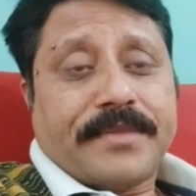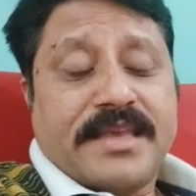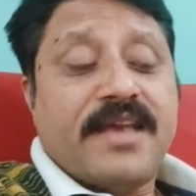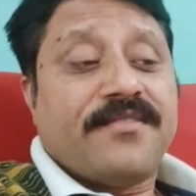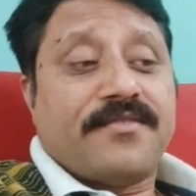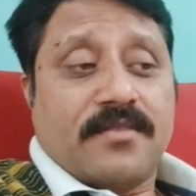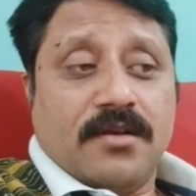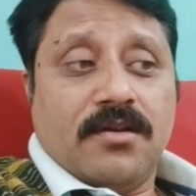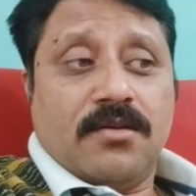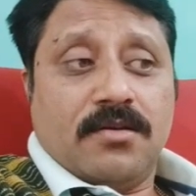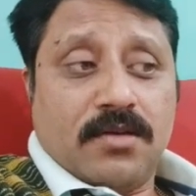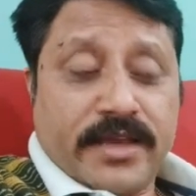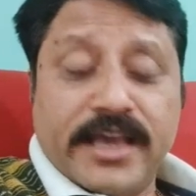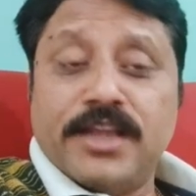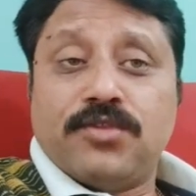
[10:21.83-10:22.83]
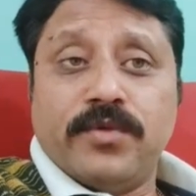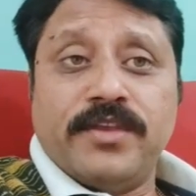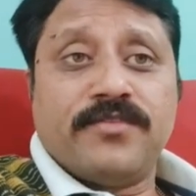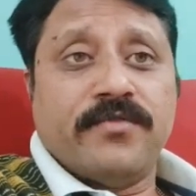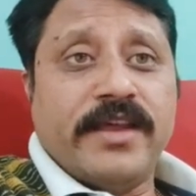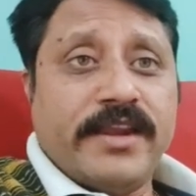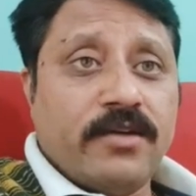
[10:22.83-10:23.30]
Yes, Ketu
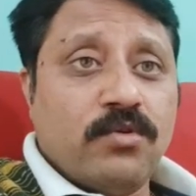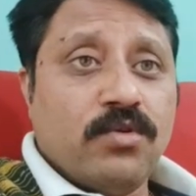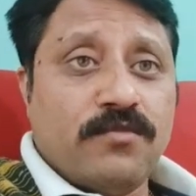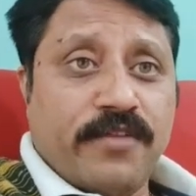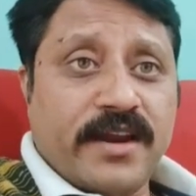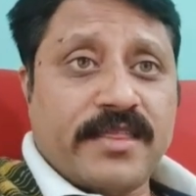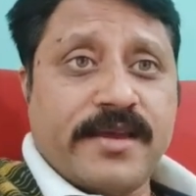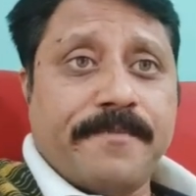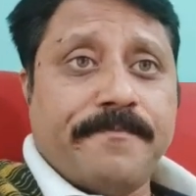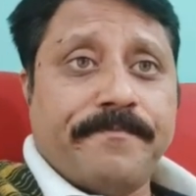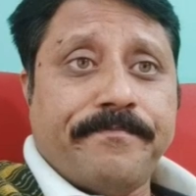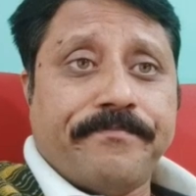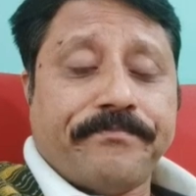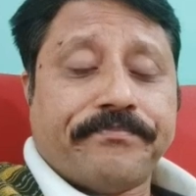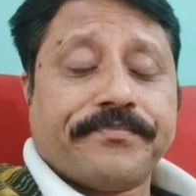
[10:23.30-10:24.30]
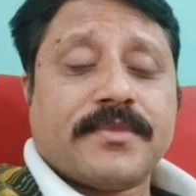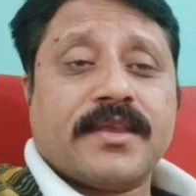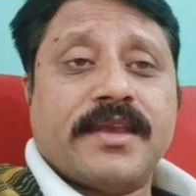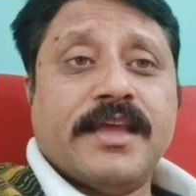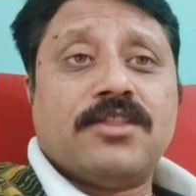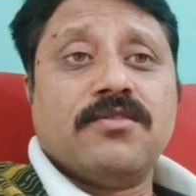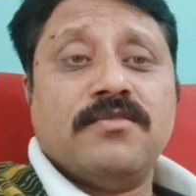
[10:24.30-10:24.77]
is very good for them.
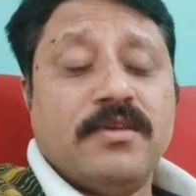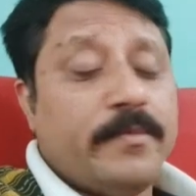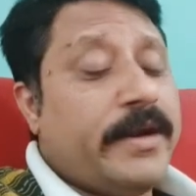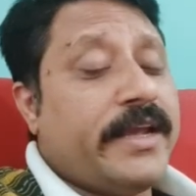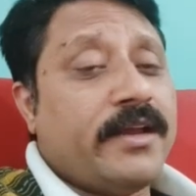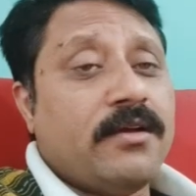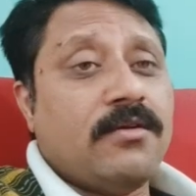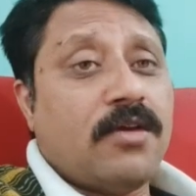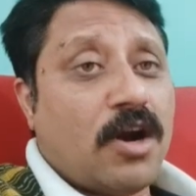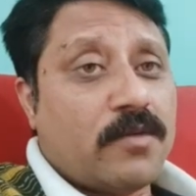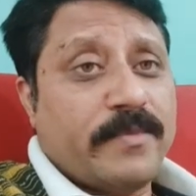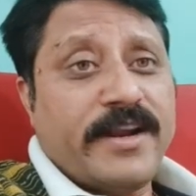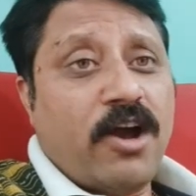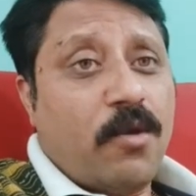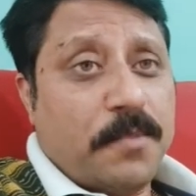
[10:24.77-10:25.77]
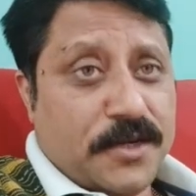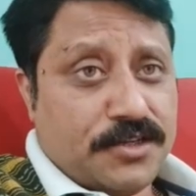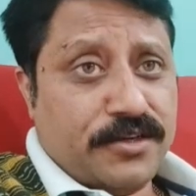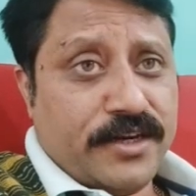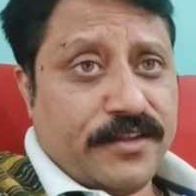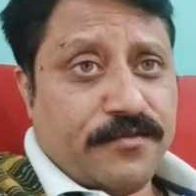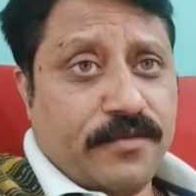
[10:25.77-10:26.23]
Ketu will bring a lot many
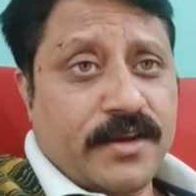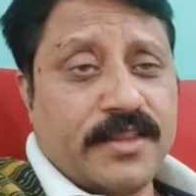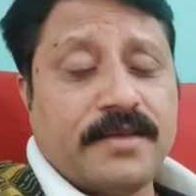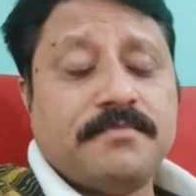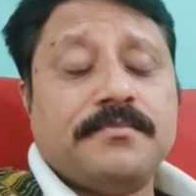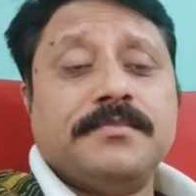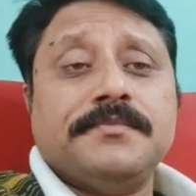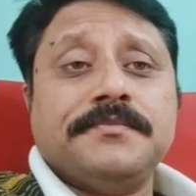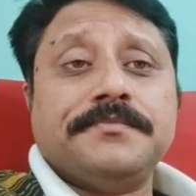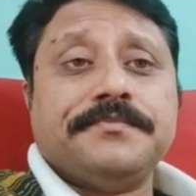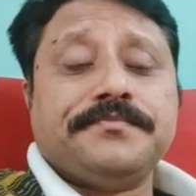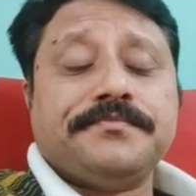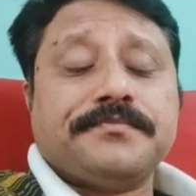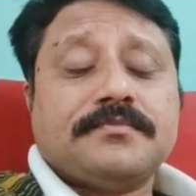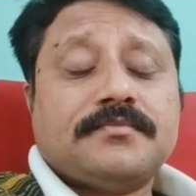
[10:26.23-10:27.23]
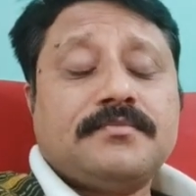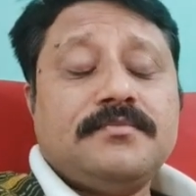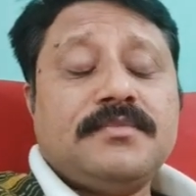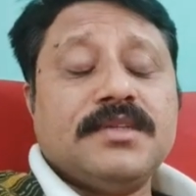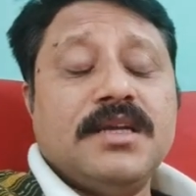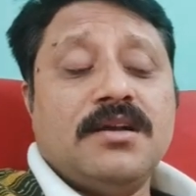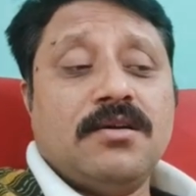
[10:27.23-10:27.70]
opportunities for them.
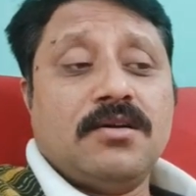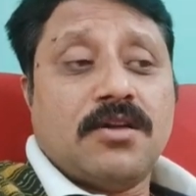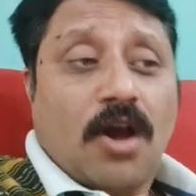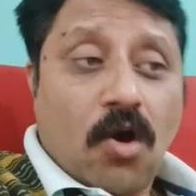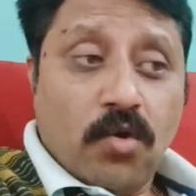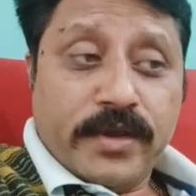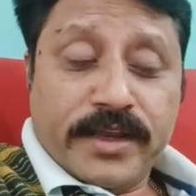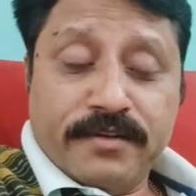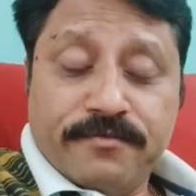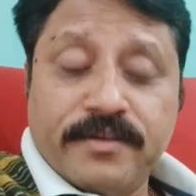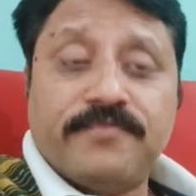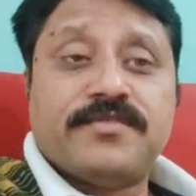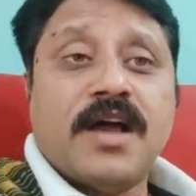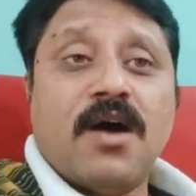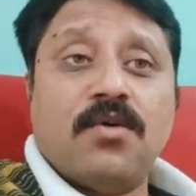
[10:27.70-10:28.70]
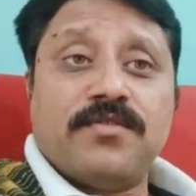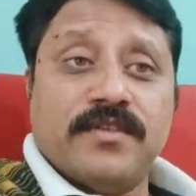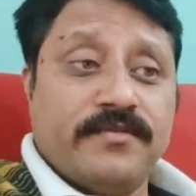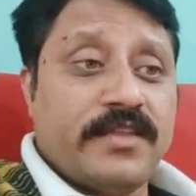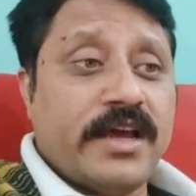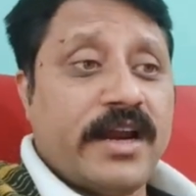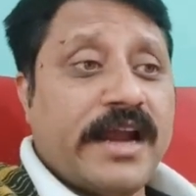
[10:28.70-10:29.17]
Rahu in 5th house,
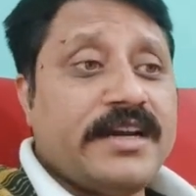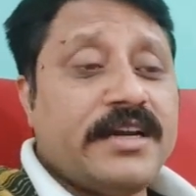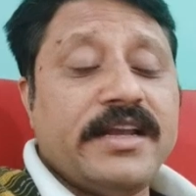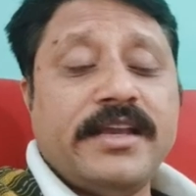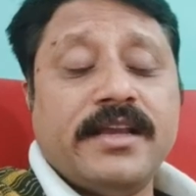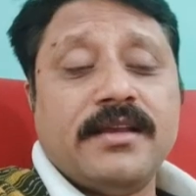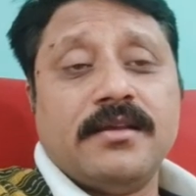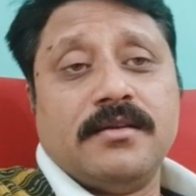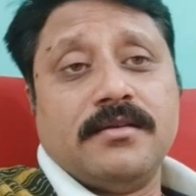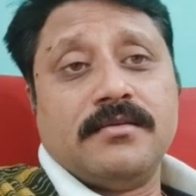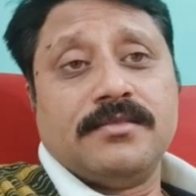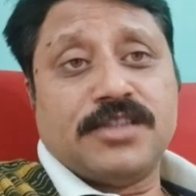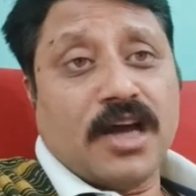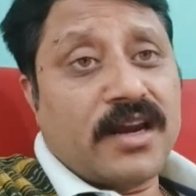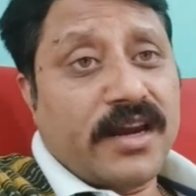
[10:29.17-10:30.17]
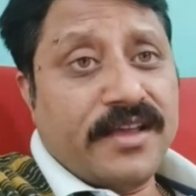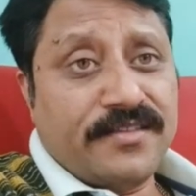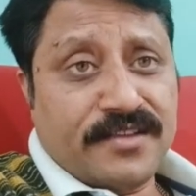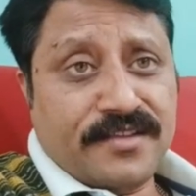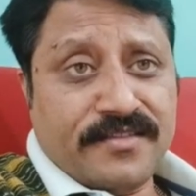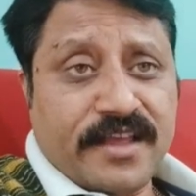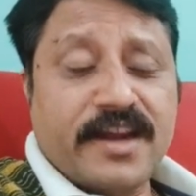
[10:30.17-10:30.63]
if they rightly
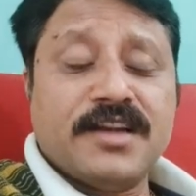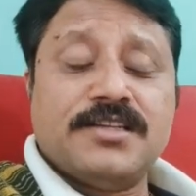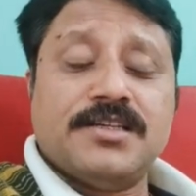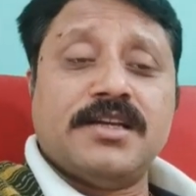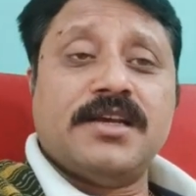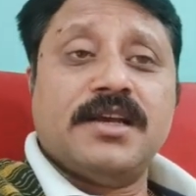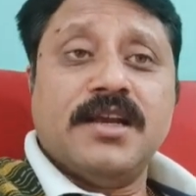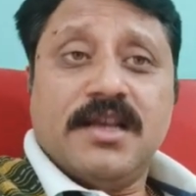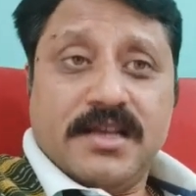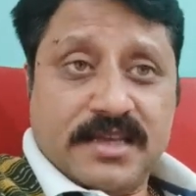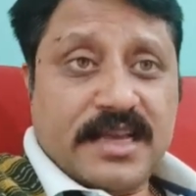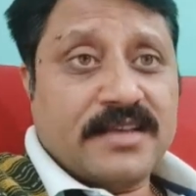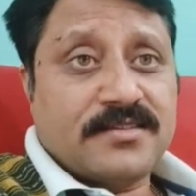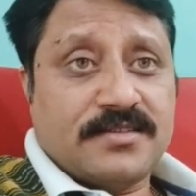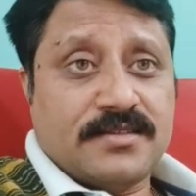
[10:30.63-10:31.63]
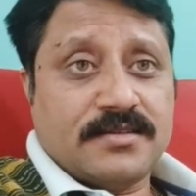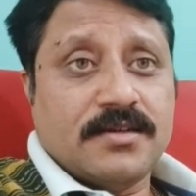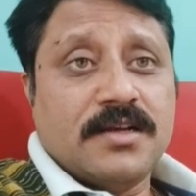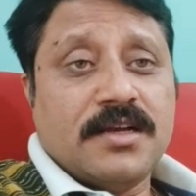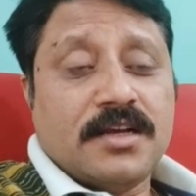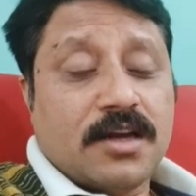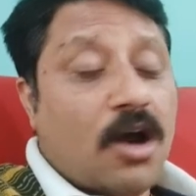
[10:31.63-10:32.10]
channelize this energy, yes,
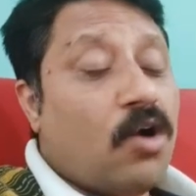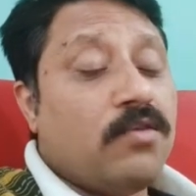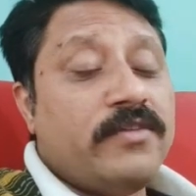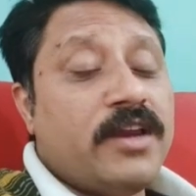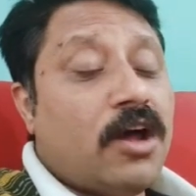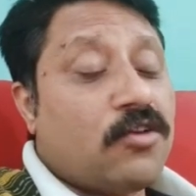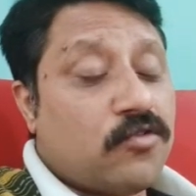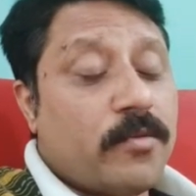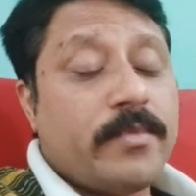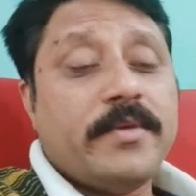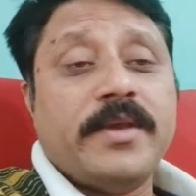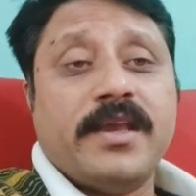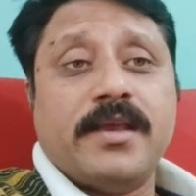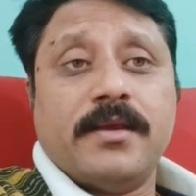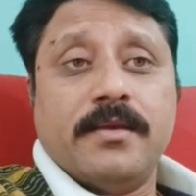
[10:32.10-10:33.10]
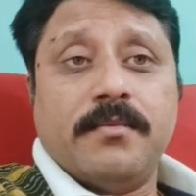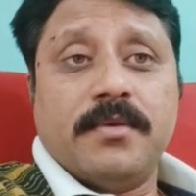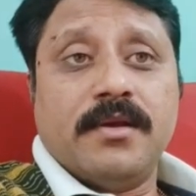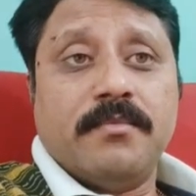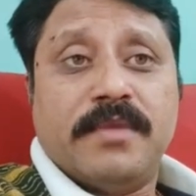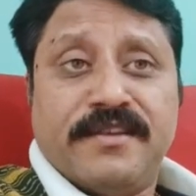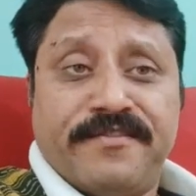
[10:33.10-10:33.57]
Rahu will also be
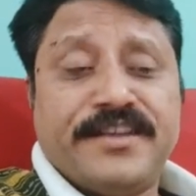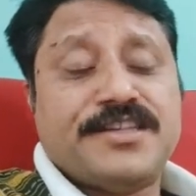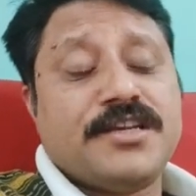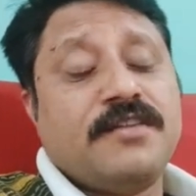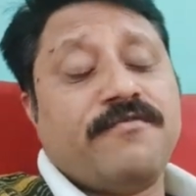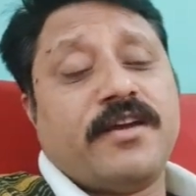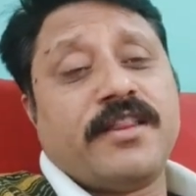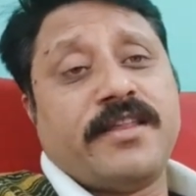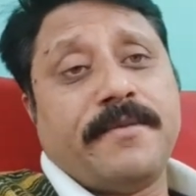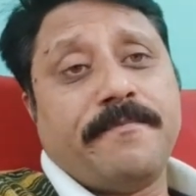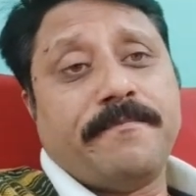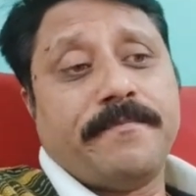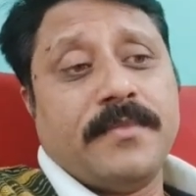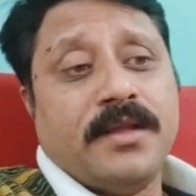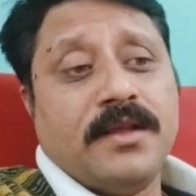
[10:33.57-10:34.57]
beneficial for them.